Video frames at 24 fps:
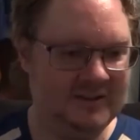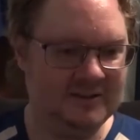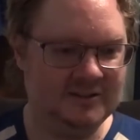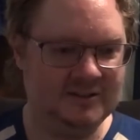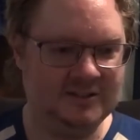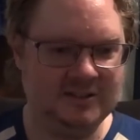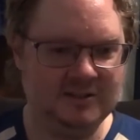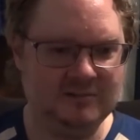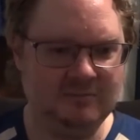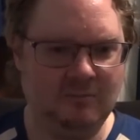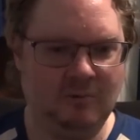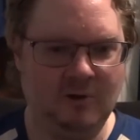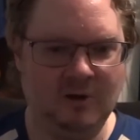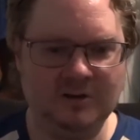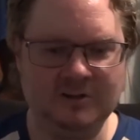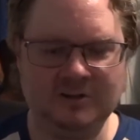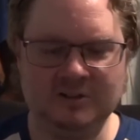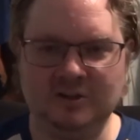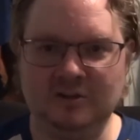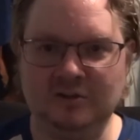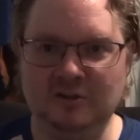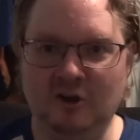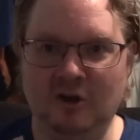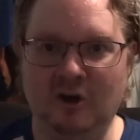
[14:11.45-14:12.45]
She wants
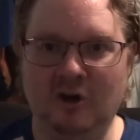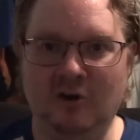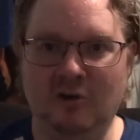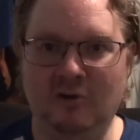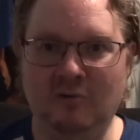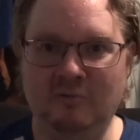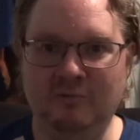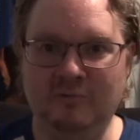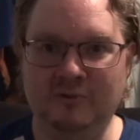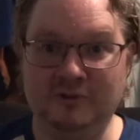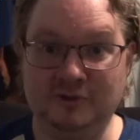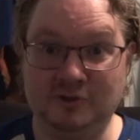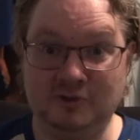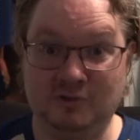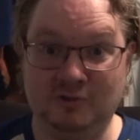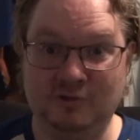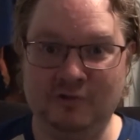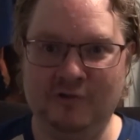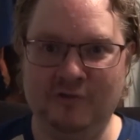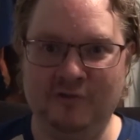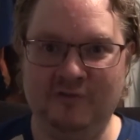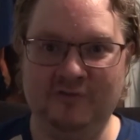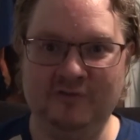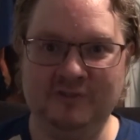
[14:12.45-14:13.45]
to know the
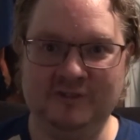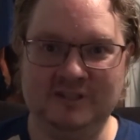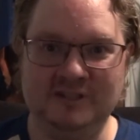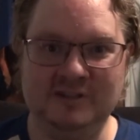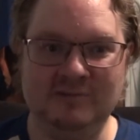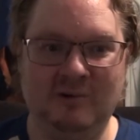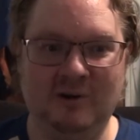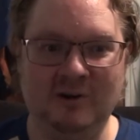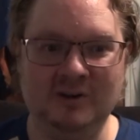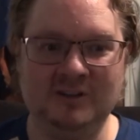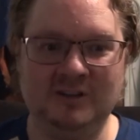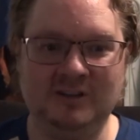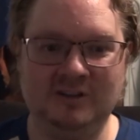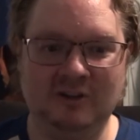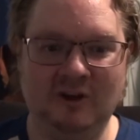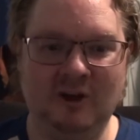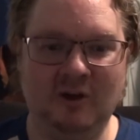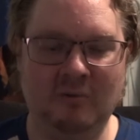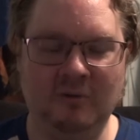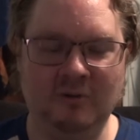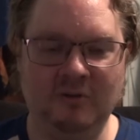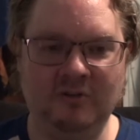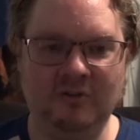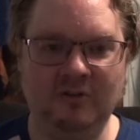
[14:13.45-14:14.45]
truth. She wants to know
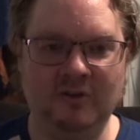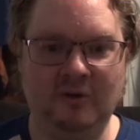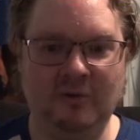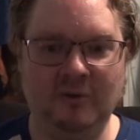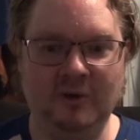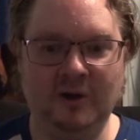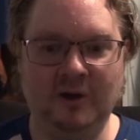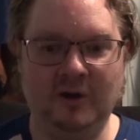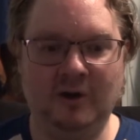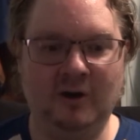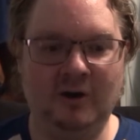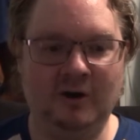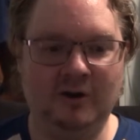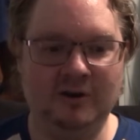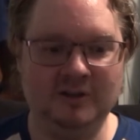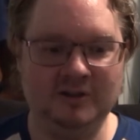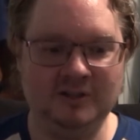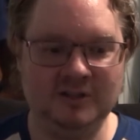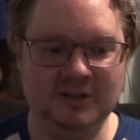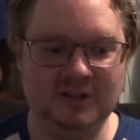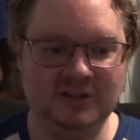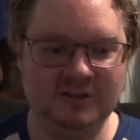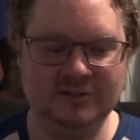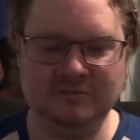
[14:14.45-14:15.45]
what's going on.
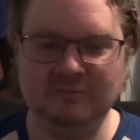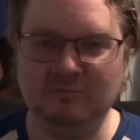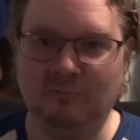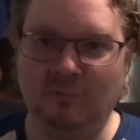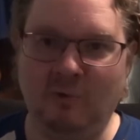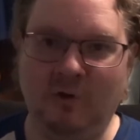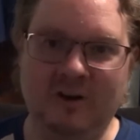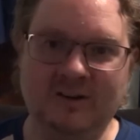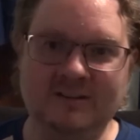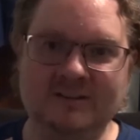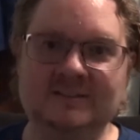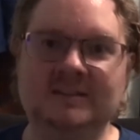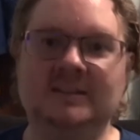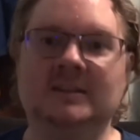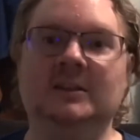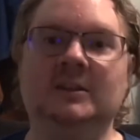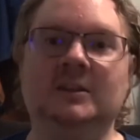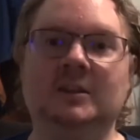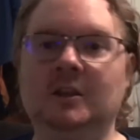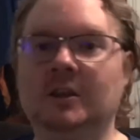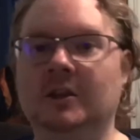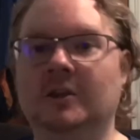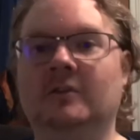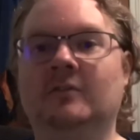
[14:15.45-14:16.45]
She doesn't want to
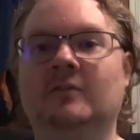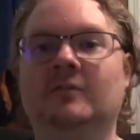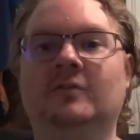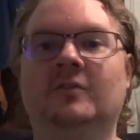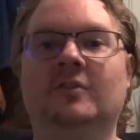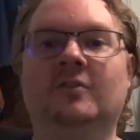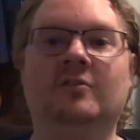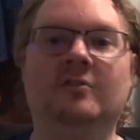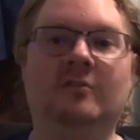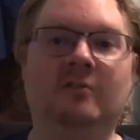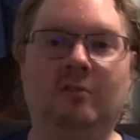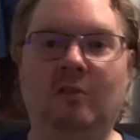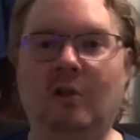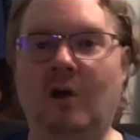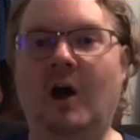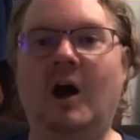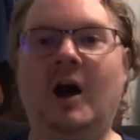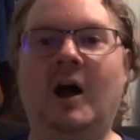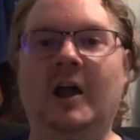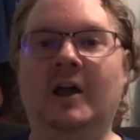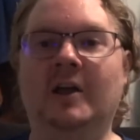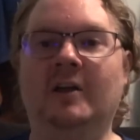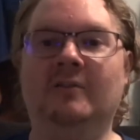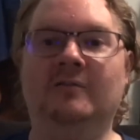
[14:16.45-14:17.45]
live this
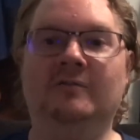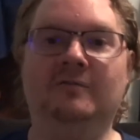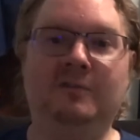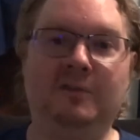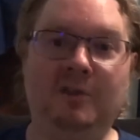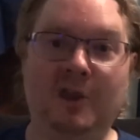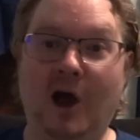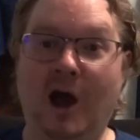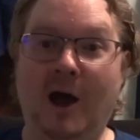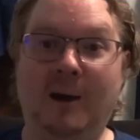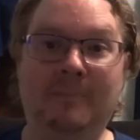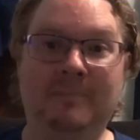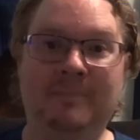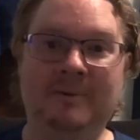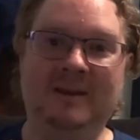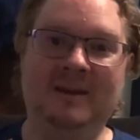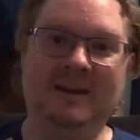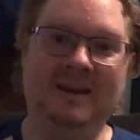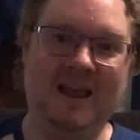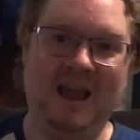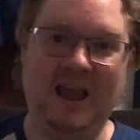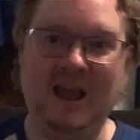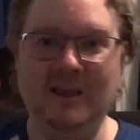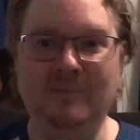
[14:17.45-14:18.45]
lie of not
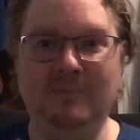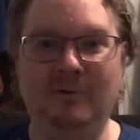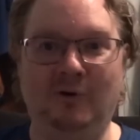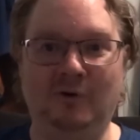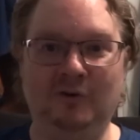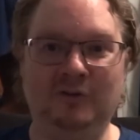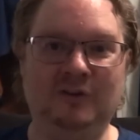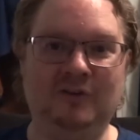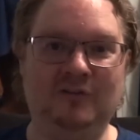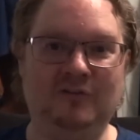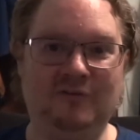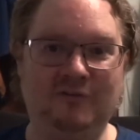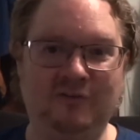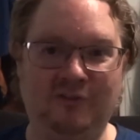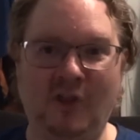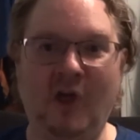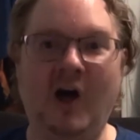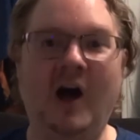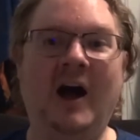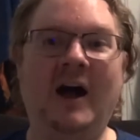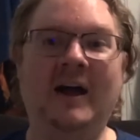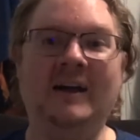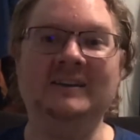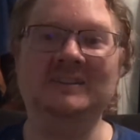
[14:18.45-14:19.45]
being able to
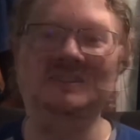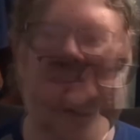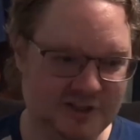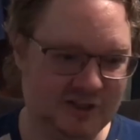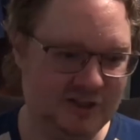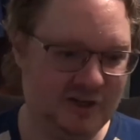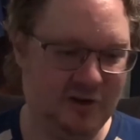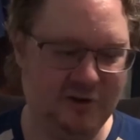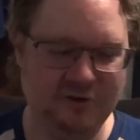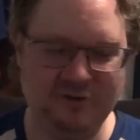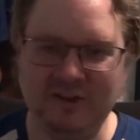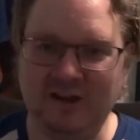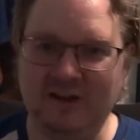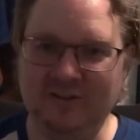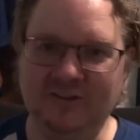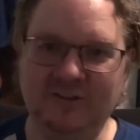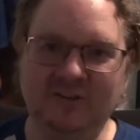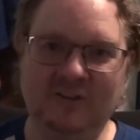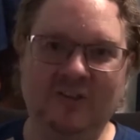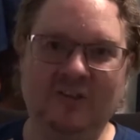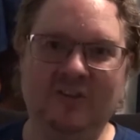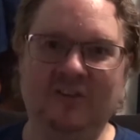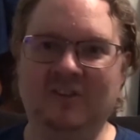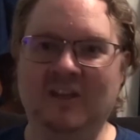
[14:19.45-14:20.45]
fly. She goes down to
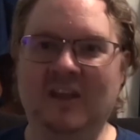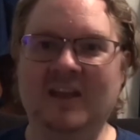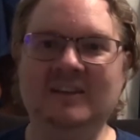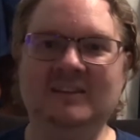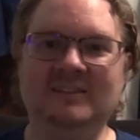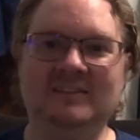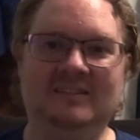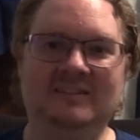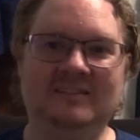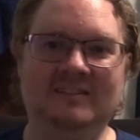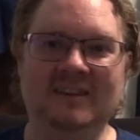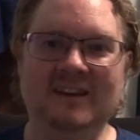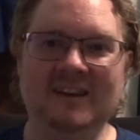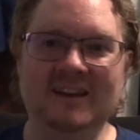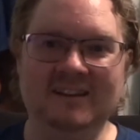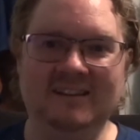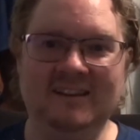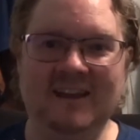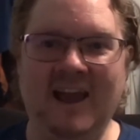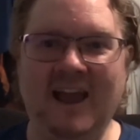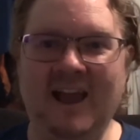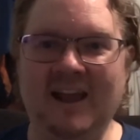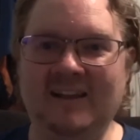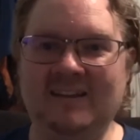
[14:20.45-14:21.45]
the station
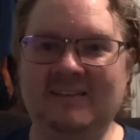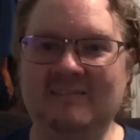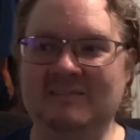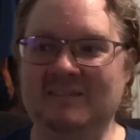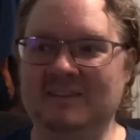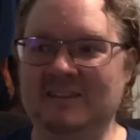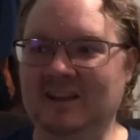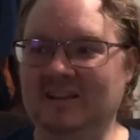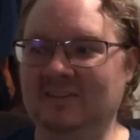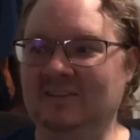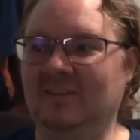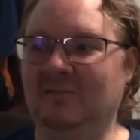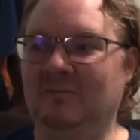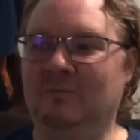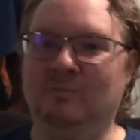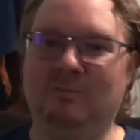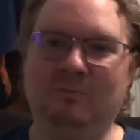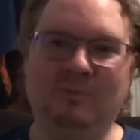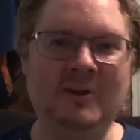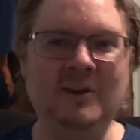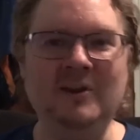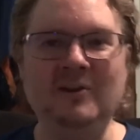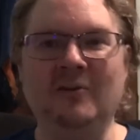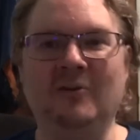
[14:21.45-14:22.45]
to actually get the
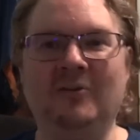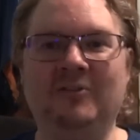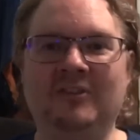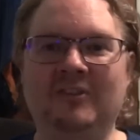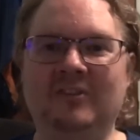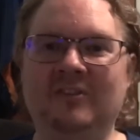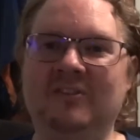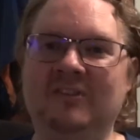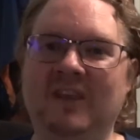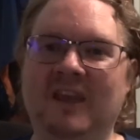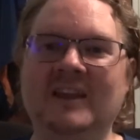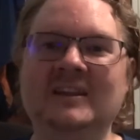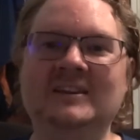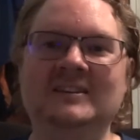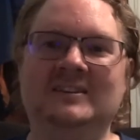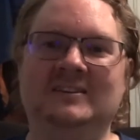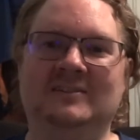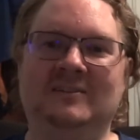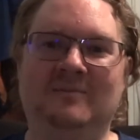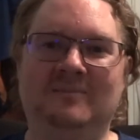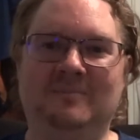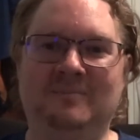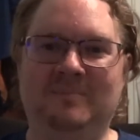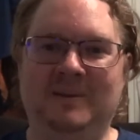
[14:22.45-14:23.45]
real
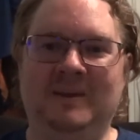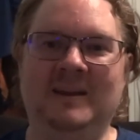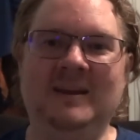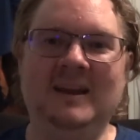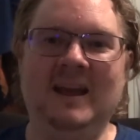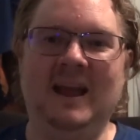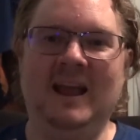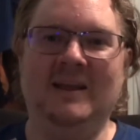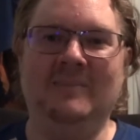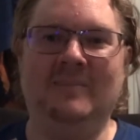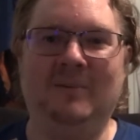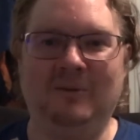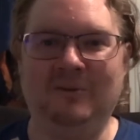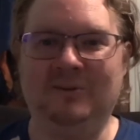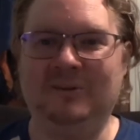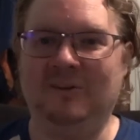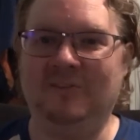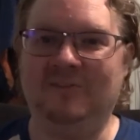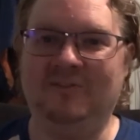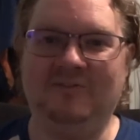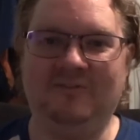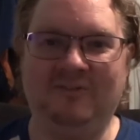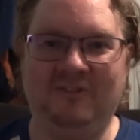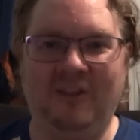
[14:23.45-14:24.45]
sensation of being able
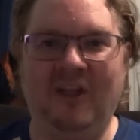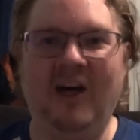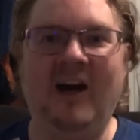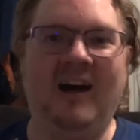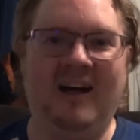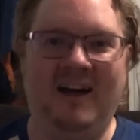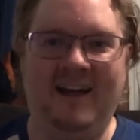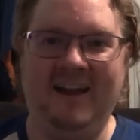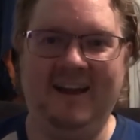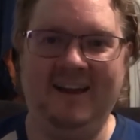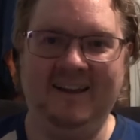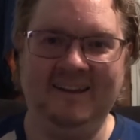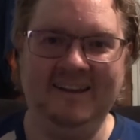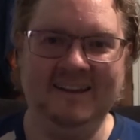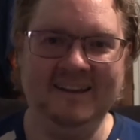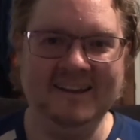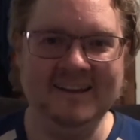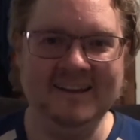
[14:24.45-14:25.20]
to fly.